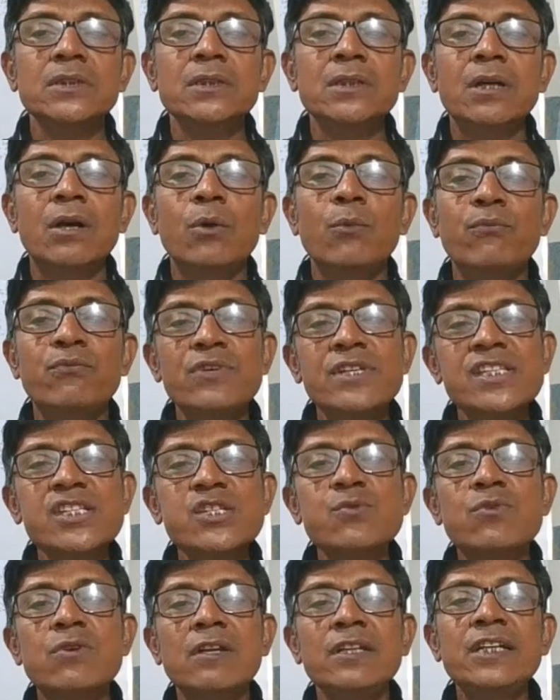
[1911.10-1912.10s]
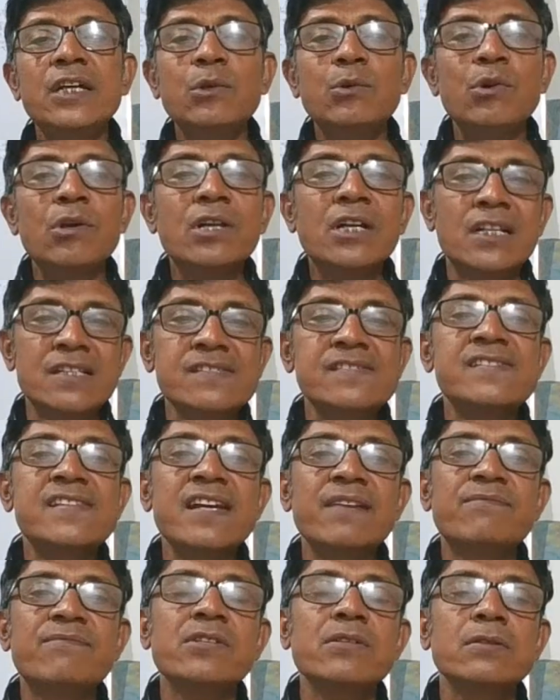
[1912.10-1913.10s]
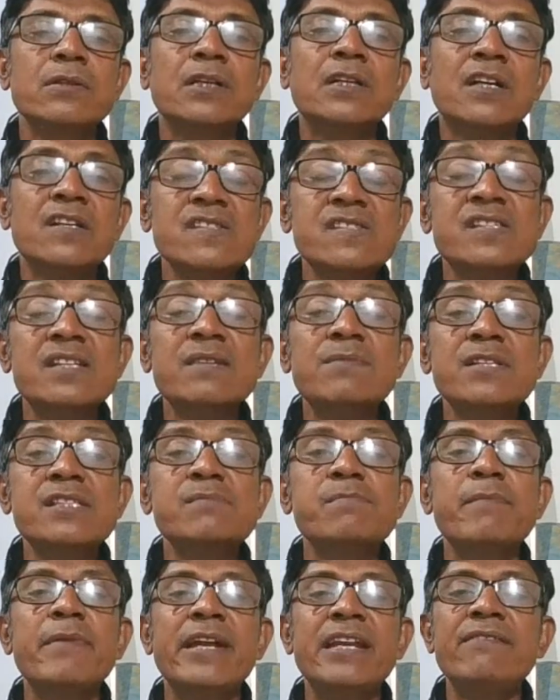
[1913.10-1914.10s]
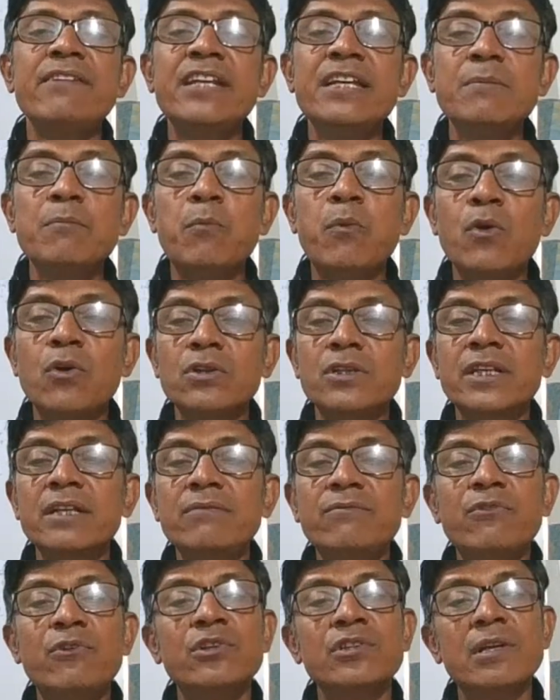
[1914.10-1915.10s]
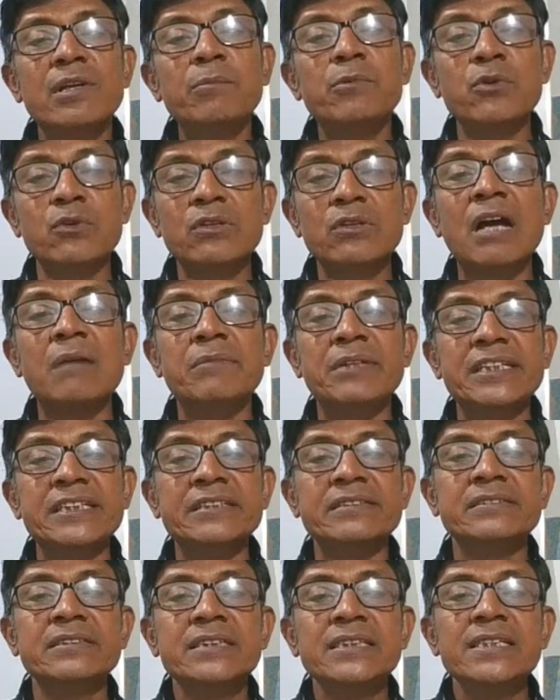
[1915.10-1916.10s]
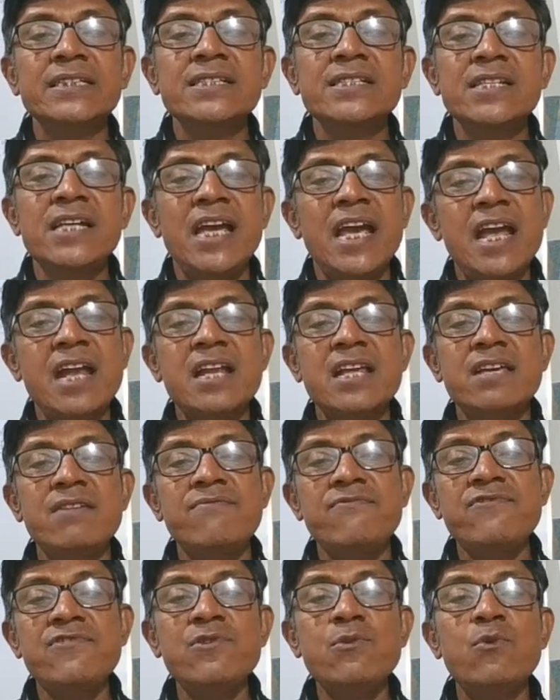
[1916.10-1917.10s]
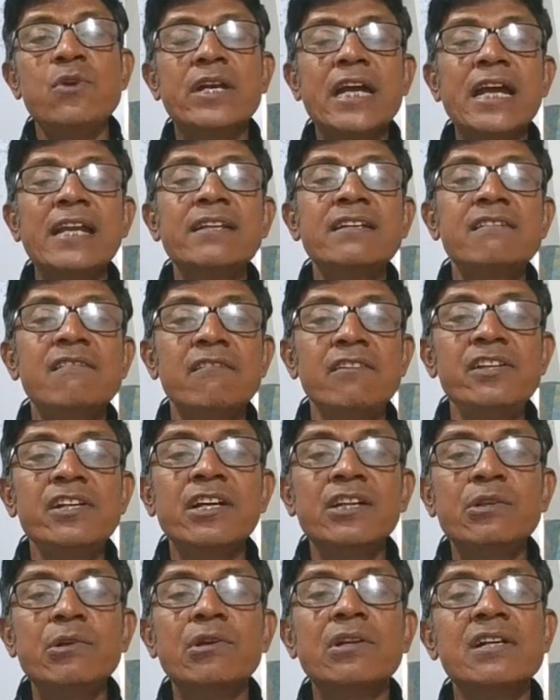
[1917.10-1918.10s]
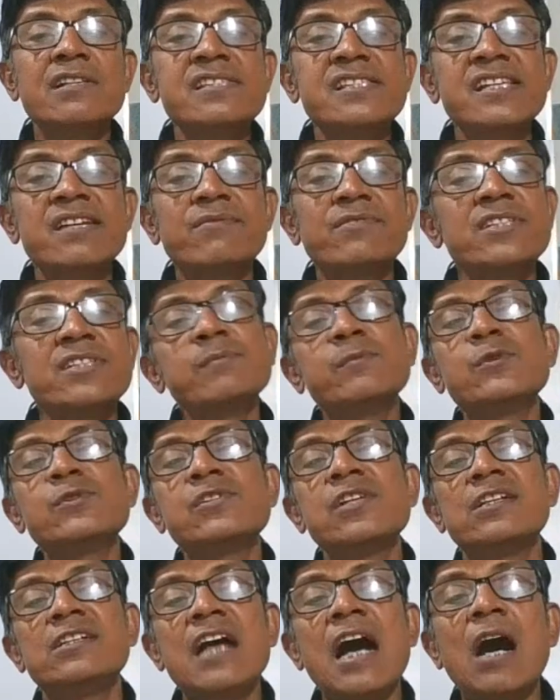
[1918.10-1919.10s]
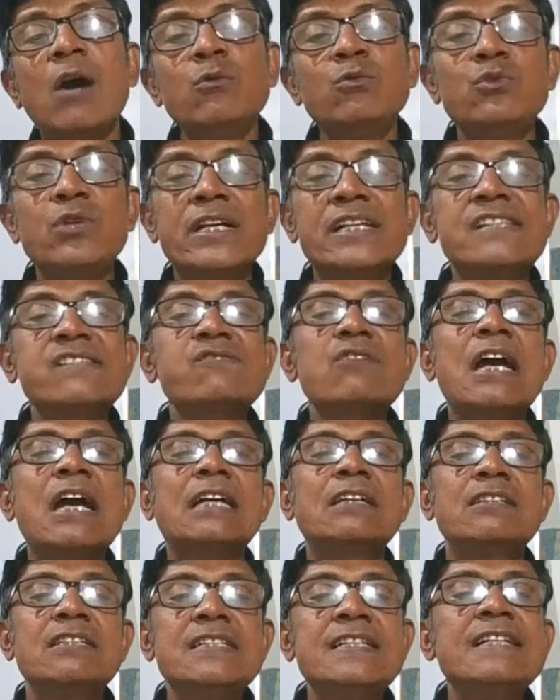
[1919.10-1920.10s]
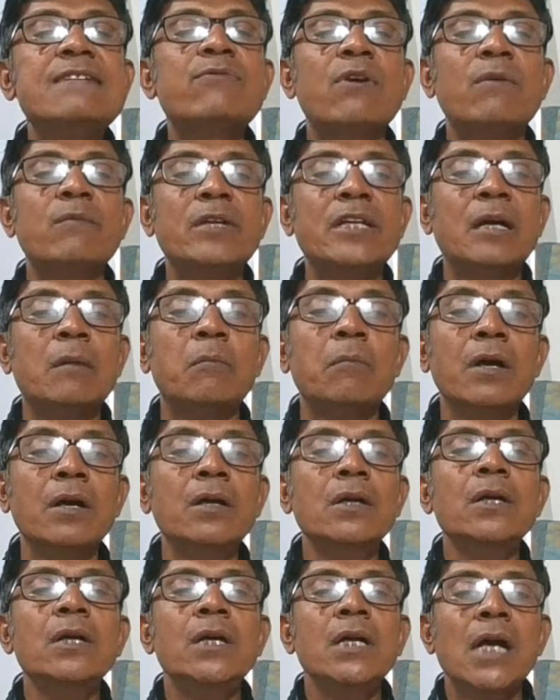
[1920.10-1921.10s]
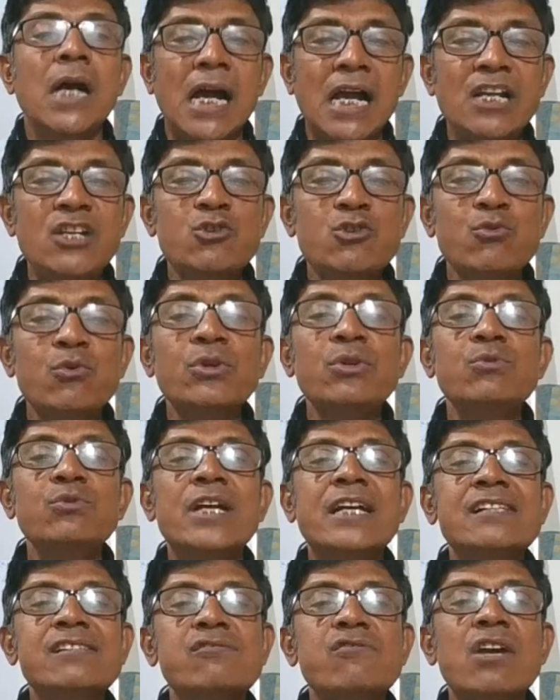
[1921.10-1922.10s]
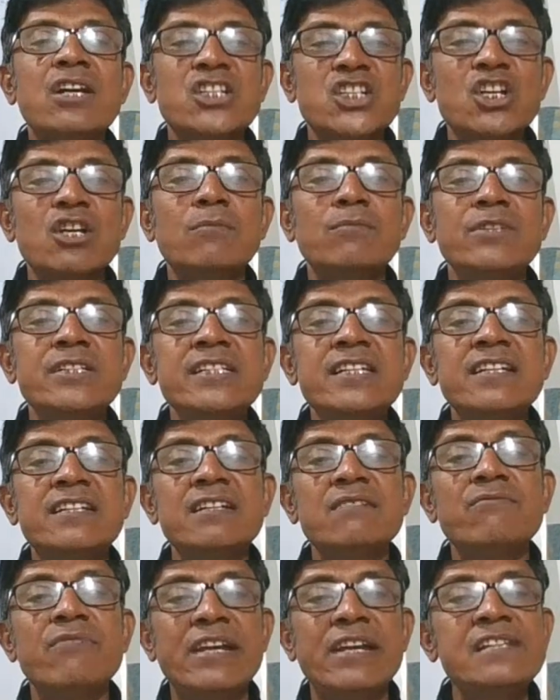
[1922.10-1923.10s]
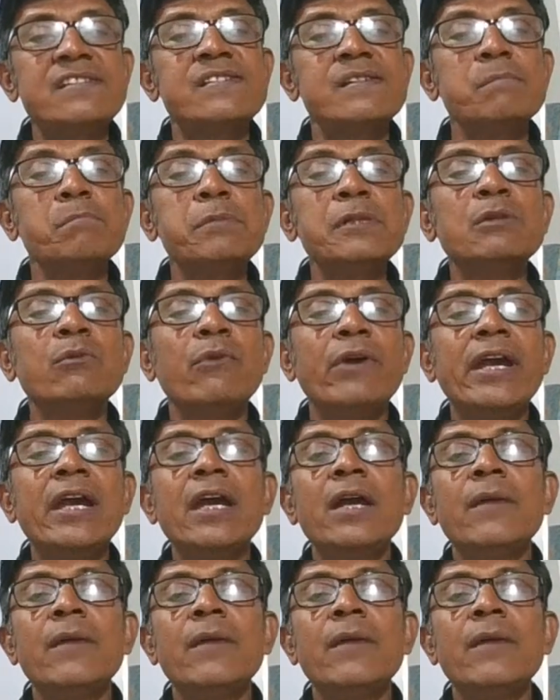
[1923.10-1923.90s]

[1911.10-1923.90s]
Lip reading: First, you clear your concept. The concept is very, very important for the programming. If you can clear your concept, suppose how to extract digit from a number. I'll show you the extraction of digit in very simple way.